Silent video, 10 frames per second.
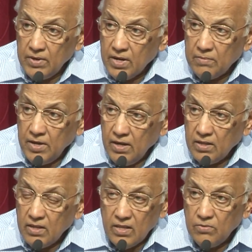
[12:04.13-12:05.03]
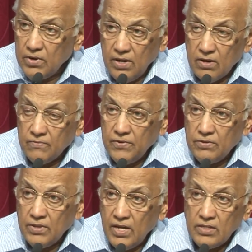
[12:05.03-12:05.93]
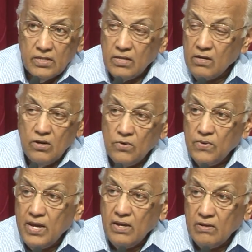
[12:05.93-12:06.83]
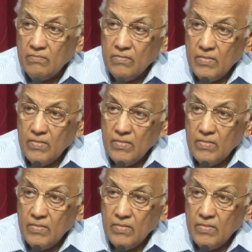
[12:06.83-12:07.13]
coming and then they would hear a few things and then go away.